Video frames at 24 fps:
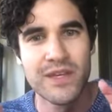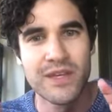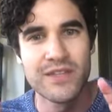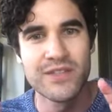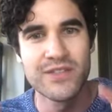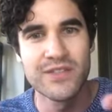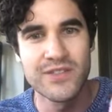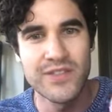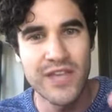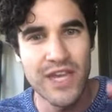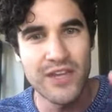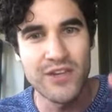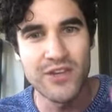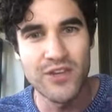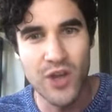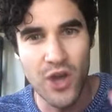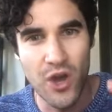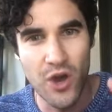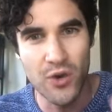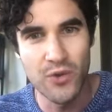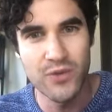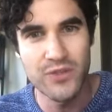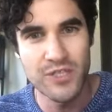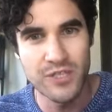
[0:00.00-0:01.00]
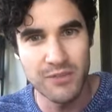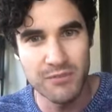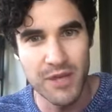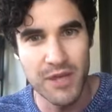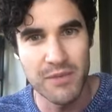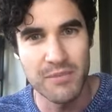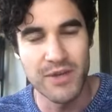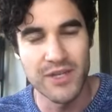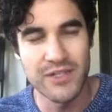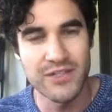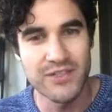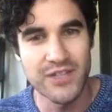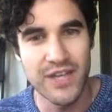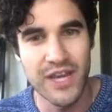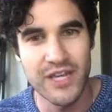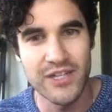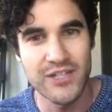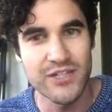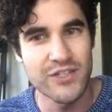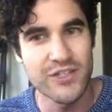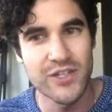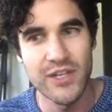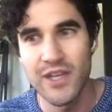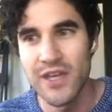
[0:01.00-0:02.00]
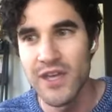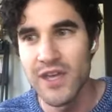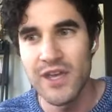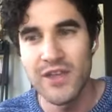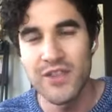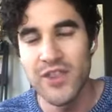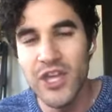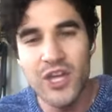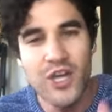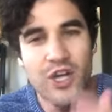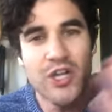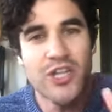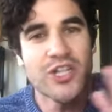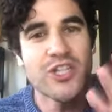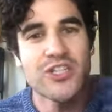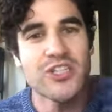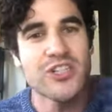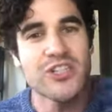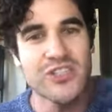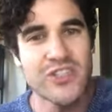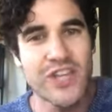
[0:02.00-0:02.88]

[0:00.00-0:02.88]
said no to my mustache, they could have just